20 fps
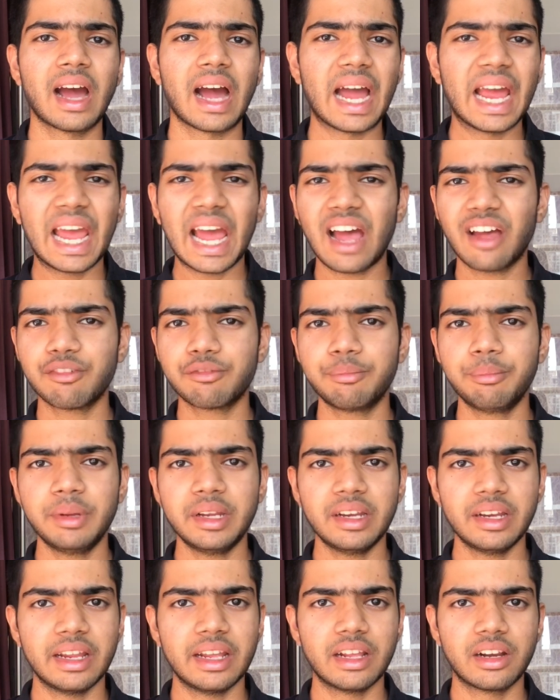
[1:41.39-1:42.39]
I have
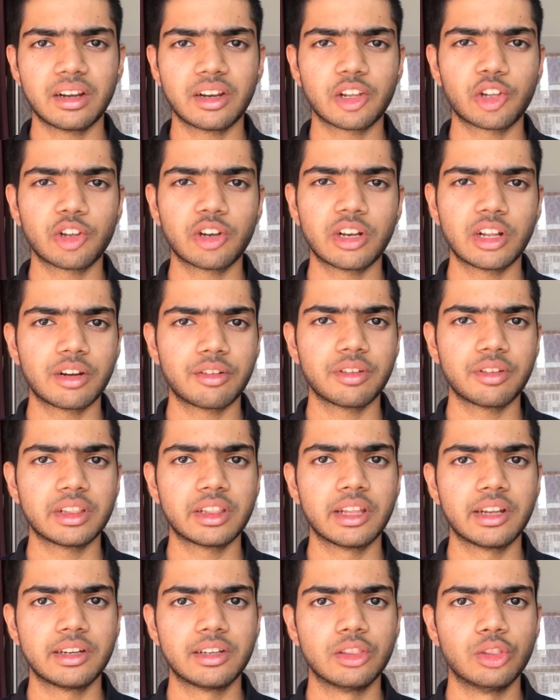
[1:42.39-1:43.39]
been irregular
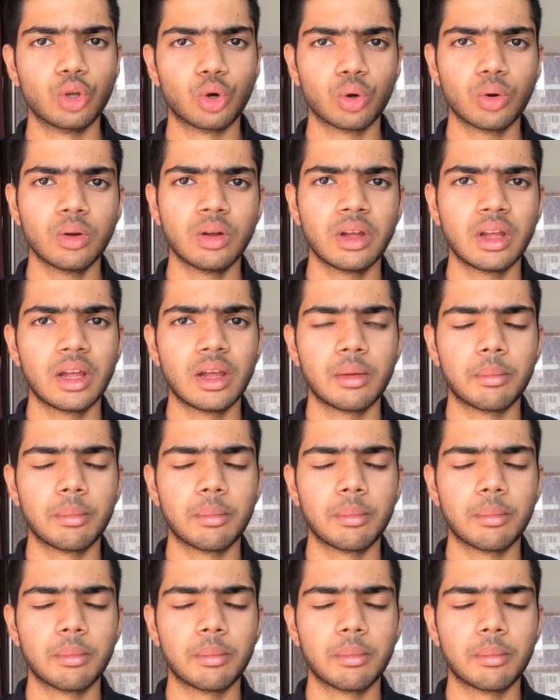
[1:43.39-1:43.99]
with it though,